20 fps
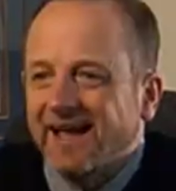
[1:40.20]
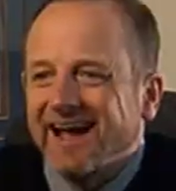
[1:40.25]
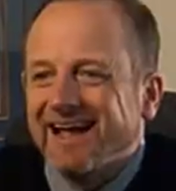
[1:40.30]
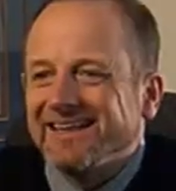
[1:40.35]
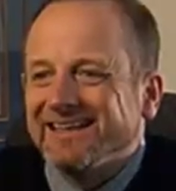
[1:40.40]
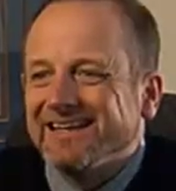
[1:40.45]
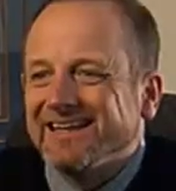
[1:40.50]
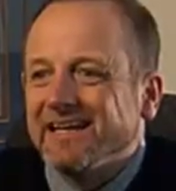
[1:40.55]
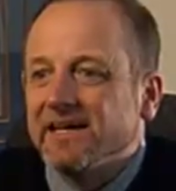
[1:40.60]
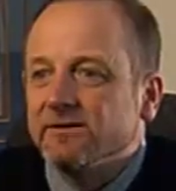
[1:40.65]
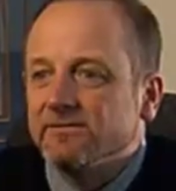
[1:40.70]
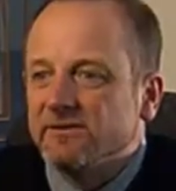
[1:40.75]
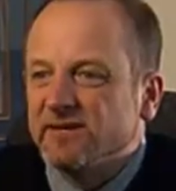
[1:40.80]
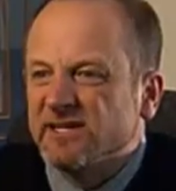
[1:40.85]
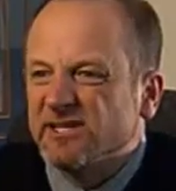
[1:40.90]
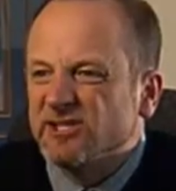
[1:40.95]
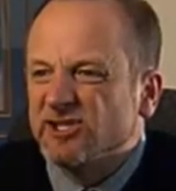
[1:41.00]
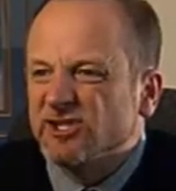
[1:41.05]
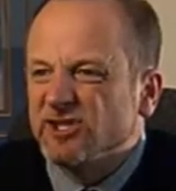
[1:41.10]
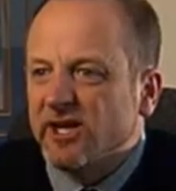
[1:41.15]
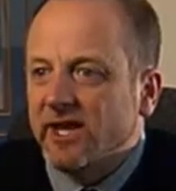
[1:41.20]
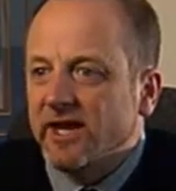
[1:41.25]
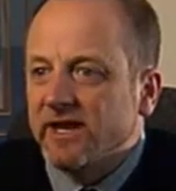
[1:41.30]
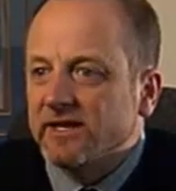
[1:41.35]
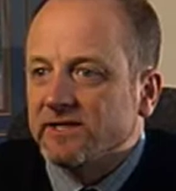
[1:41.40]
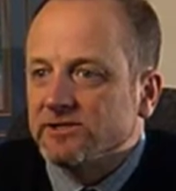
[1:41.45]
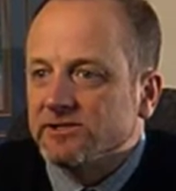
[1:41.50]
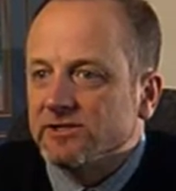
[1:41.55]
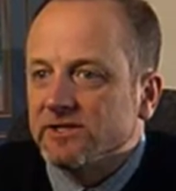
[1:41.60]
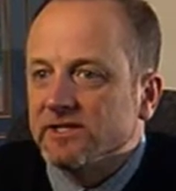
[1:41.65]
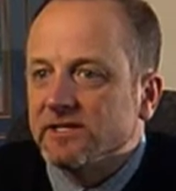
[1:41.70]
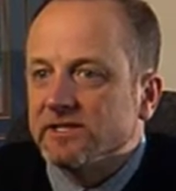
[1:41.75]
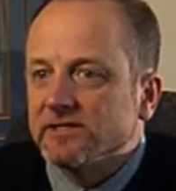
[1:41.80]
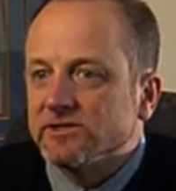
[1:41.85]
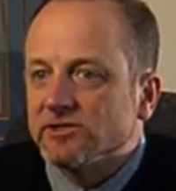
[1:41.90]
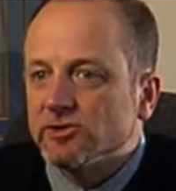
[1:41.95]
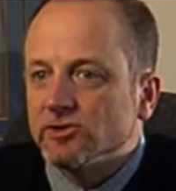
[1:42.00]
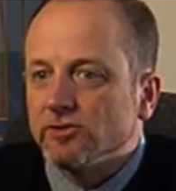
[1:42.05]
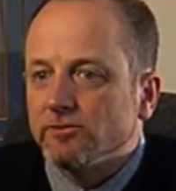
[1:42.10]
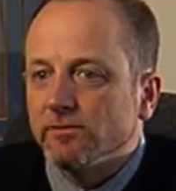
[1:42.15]
idea of an exchange
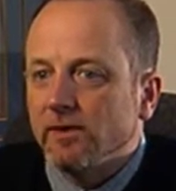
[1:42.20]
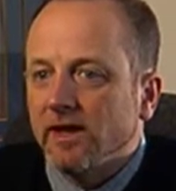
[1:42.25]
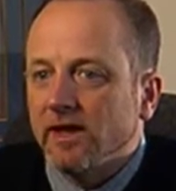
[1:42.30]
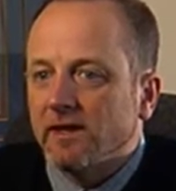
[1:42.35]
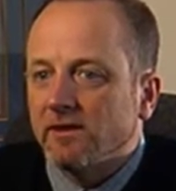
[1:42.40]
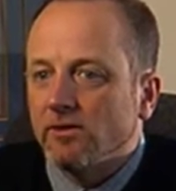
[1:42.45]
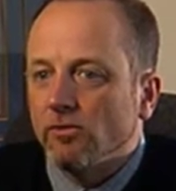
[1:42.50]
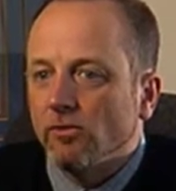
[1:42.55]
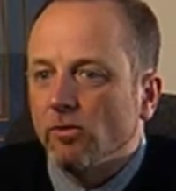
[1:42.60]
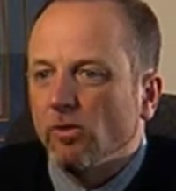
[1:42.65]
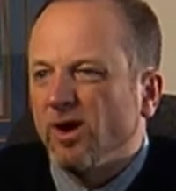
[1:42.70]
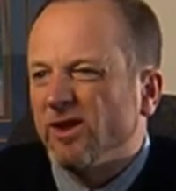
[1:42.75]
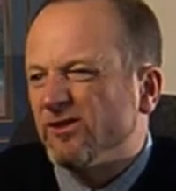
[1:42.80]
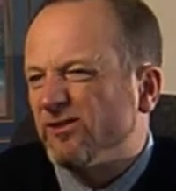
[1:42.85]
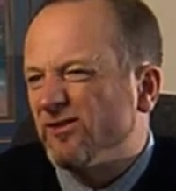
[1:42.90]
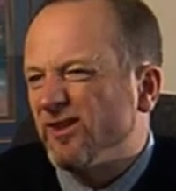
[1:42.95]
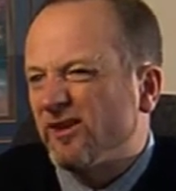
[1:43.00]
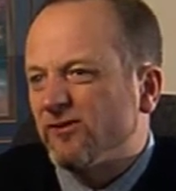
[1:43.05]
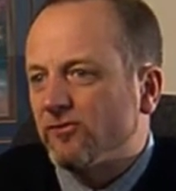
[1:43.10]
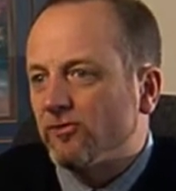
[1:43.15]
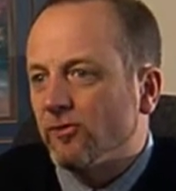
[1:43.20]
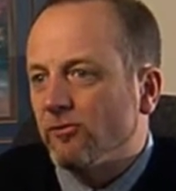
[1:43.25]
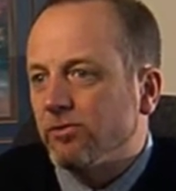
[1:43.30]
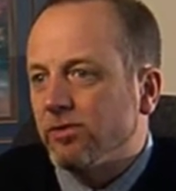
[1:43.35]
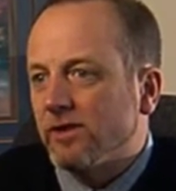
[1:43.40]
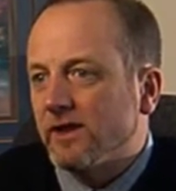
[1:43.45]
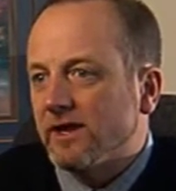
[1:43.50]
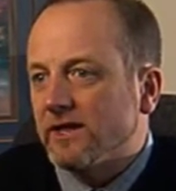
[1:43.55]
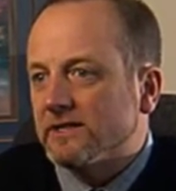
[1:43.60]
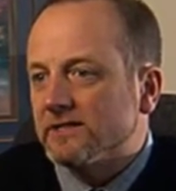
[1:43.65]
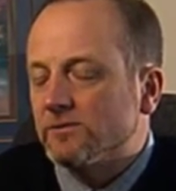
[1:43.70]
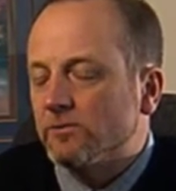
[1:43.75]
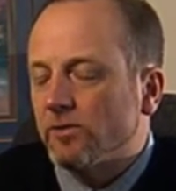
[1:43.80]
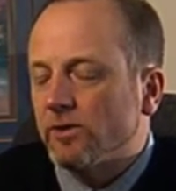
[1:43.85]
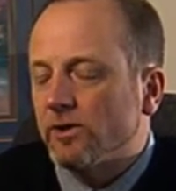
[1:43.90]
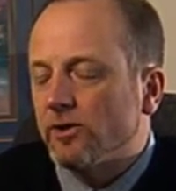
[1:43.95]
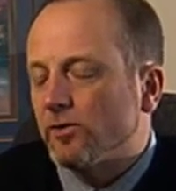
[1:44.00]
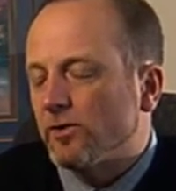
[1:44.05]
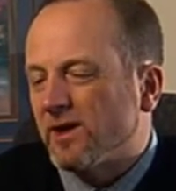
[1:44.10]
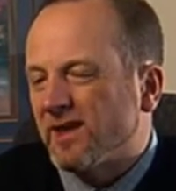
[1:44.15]
is to make one central place
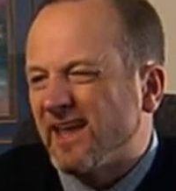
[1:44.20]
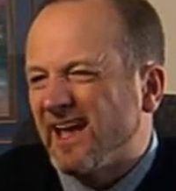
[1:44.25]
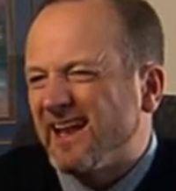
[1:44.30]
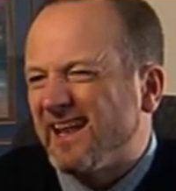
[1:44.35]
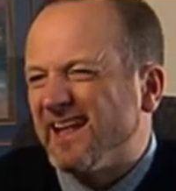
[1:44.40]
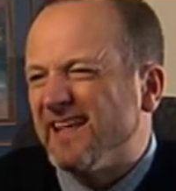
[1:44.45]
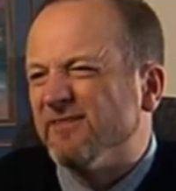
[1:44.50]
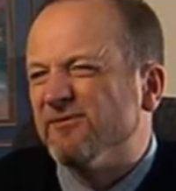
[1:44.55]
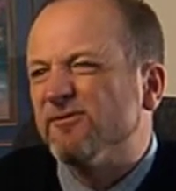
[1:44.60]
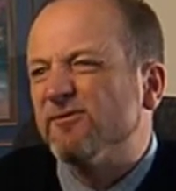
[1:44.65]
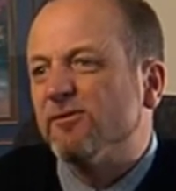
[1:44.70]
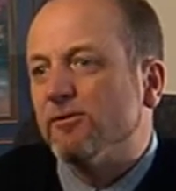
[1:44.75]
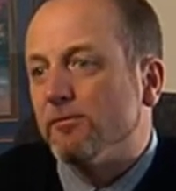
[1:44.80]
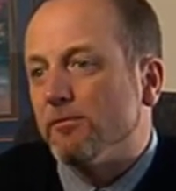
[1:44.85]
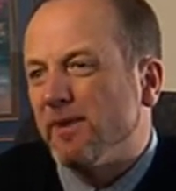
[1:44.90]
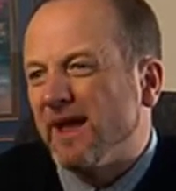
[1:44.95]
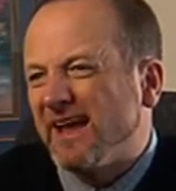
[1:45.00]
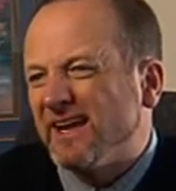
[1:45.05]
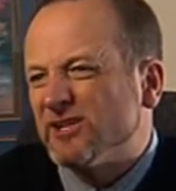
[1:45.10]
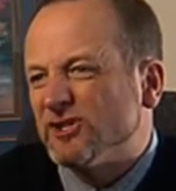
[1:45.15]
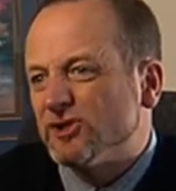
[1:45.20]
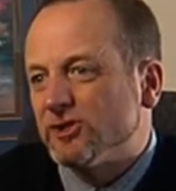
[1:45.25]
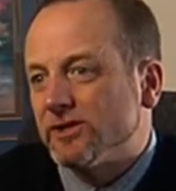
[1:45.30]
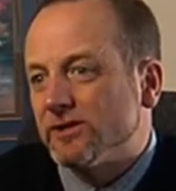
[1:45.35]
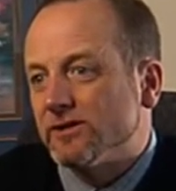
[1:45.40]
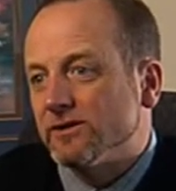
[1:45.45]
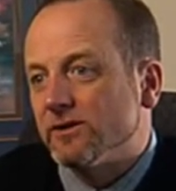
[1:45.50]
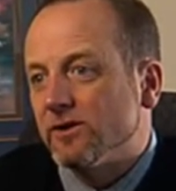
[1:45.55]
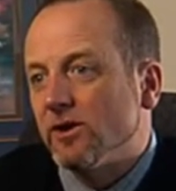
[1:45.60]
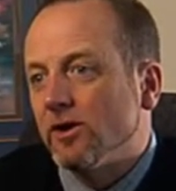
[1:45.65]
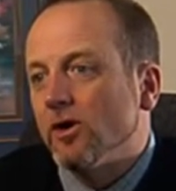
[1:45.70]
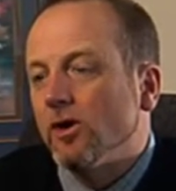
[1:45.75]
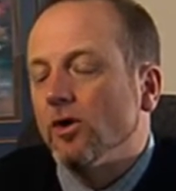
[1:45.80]
where you can get information